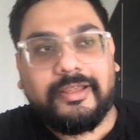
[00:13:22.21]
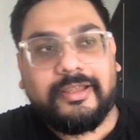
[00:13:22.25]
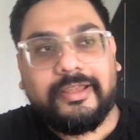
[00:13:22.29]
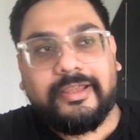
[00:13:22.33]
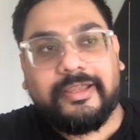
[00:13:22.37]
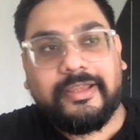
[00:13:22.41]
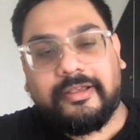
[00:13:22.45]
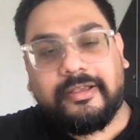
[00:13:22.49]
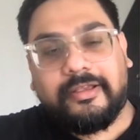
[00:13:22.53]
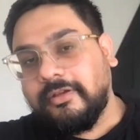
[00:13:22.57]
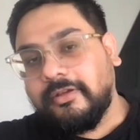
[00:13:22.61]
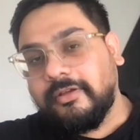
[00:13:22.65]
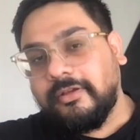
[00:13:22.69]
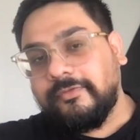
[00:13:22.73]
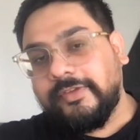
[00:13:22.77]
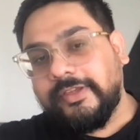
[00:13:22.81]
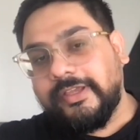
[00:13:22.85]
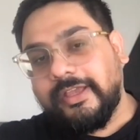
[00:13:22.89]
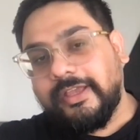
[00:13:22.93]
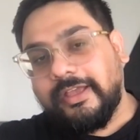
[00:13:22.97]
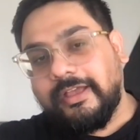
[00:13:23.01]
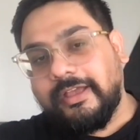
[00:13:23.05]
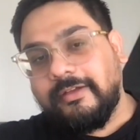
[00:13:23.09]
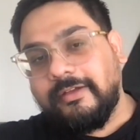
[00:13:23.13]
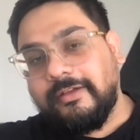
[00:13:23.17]
Like, we
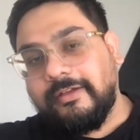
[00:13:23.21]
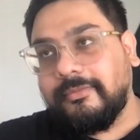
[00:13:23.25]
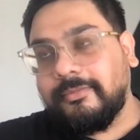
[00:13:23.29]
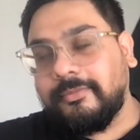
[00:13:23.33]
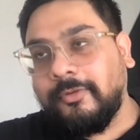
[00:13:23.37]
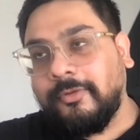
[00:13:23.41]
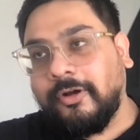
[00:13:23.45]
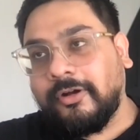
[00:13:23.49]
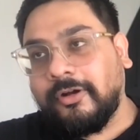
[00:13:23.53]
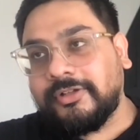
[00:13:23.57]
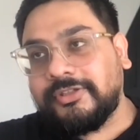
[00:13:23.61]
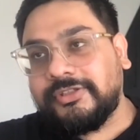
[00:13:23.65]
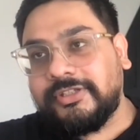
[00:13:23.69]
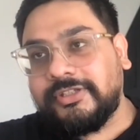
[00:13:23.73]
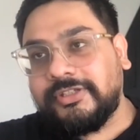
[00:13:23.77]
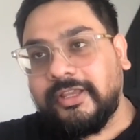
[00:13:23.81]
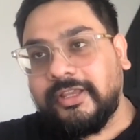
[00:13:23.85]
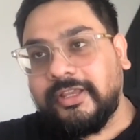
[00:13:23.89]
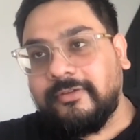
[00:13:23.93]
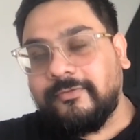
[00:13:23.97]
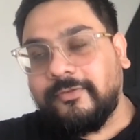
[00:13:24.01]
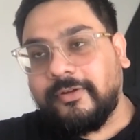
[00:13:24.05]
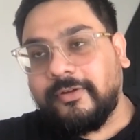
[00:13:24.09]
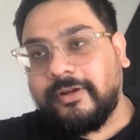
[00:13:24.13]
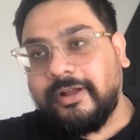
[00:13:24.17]
have
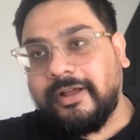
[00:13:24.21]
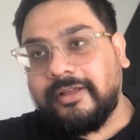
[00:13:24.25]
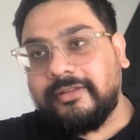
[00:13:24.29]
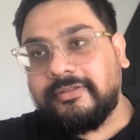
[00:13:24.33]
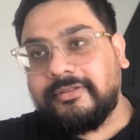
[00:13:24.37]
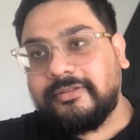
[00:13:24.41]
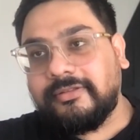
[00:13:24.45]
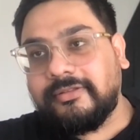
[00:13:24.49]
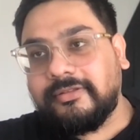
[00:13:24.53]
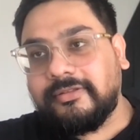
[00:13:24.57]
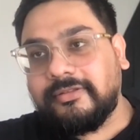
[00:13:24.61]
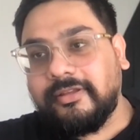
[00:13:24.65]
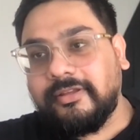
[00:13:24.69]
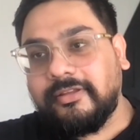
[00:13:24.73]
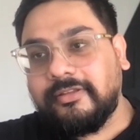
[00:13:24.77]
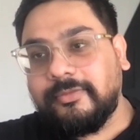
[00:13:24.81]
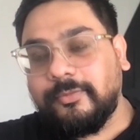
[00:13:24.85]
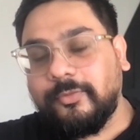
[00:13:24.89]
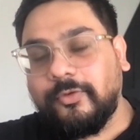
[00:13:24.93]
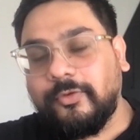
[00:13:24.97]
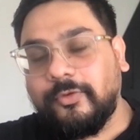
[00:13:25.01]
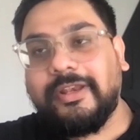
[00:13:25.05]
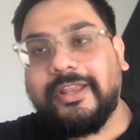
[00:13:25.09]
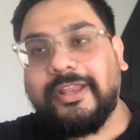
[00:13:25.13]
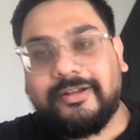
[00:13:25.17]
blockchain for us is
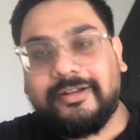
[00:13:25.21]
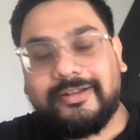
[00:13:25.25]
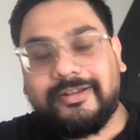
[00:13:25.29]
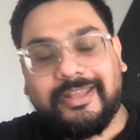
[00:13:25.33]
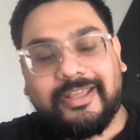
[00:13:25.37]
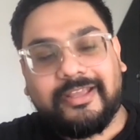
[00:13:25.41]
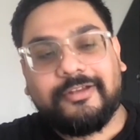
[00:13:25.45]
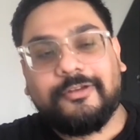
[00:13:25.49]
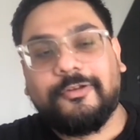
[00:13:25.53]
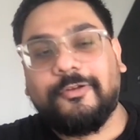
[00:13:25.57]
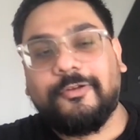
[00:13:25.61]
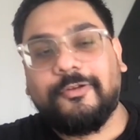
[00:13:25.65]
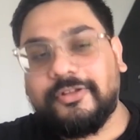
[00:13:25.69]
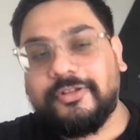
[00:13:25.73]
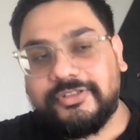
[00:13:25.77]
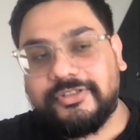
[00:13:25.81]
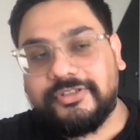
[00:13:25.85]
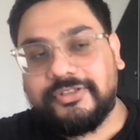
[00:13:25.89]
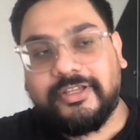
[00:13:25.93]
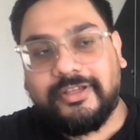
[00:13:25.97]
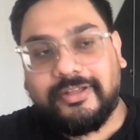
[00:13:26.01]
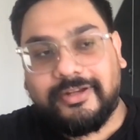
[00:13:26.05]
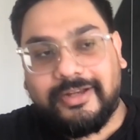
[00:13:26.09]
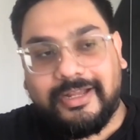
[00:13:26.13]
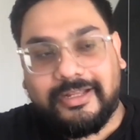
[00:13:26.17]
more like a
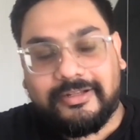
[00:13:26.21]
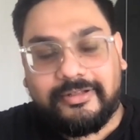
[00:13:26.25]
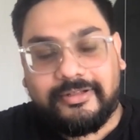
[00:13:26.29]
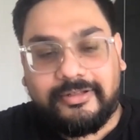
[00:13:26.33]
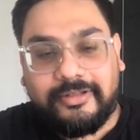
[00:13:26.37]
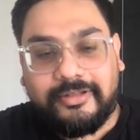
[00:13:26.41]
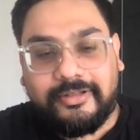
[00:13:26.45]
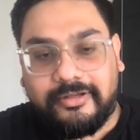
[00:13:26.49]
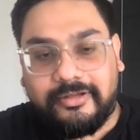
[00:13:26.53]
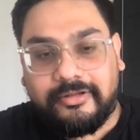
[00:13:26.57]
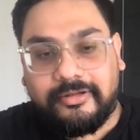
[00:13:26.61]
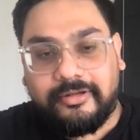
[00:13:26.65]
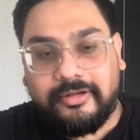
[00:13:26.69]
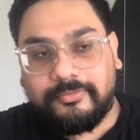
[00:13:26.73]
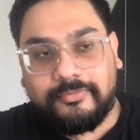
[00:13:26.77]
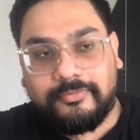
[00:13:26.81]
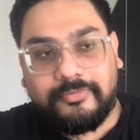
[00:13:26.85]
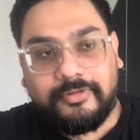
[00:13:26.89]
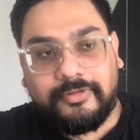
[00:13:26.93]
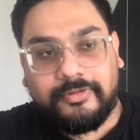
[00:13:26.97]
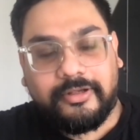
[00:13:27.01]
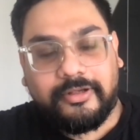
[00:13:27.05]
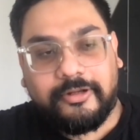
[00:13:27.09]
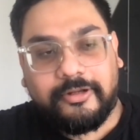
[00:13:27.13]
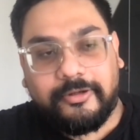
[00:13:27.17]
technology rather than
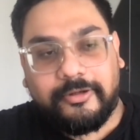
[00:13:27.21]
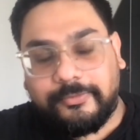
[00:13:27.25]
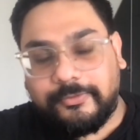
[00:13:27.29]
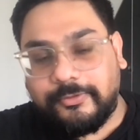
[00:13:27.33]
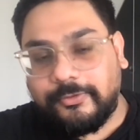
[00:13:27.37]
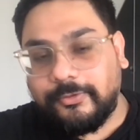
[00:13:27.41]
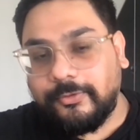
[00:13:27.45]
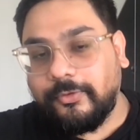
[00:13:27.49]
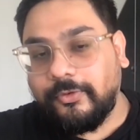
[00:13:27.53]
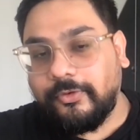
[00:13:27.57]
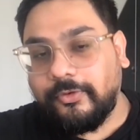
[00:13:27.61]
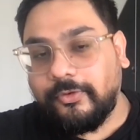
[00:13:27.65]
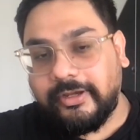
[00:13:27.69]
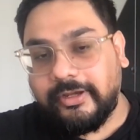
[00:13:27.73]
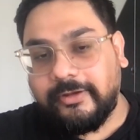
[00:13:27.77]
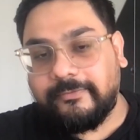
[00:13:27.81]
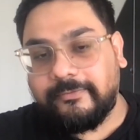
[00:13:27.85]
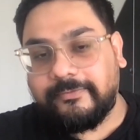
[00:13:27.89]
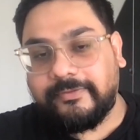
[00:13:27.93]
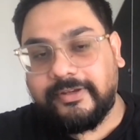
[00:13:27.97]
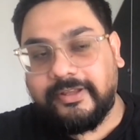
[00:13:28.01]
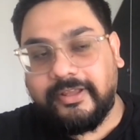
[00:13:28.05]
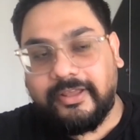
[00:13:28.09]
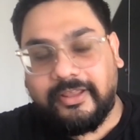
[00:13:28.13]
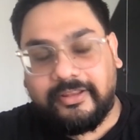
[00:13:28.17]
the crypto or
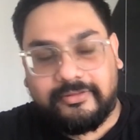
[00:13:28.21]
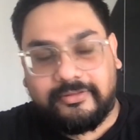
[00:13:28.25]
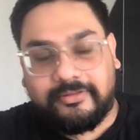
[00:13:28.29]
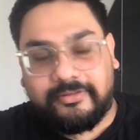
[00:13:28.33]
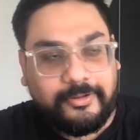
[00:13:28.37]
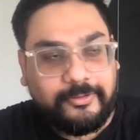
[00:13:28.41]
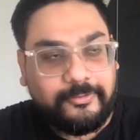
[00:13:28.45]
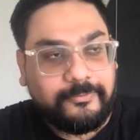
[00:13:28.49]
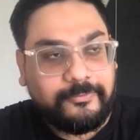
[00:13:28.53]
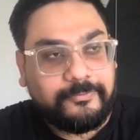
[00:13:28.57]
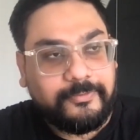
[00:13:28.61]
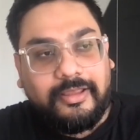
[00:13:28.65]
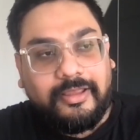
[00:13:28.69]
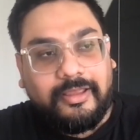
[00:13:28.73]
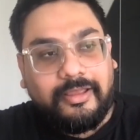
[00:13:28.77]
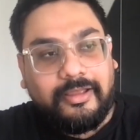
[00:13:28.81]
NFT aspect of it.